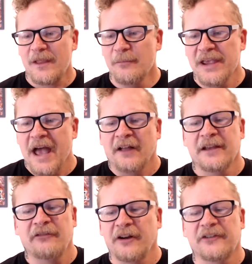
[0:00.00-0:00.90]
yeah, I'll
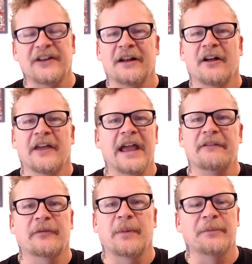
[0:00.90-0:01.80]
never understand all the
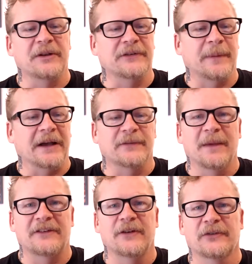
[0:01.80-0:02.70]
hate for pumpkin spice.
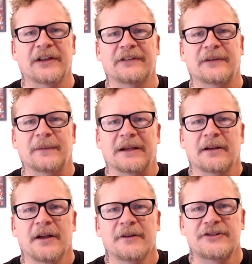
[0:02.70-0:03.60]
Makes no sense to me.
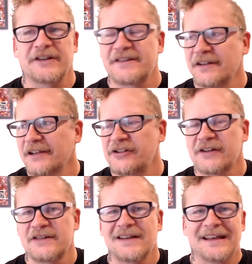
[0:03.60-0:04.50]
Shit's
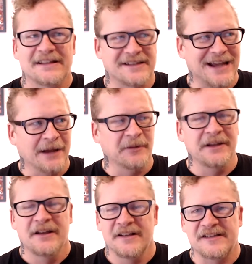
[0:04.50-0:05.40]
delicious. It's
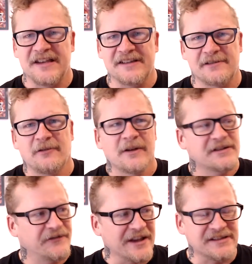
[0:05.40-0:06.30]
timely. It's seasonal.
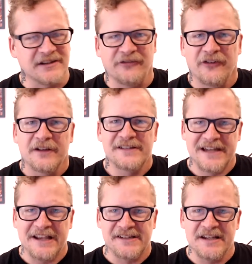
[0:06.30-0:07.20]
It's festive. It's
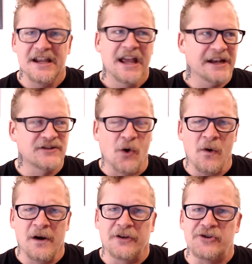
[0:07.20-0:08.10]
tasty. And it's
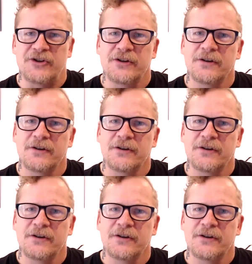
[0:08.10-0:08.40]
orange.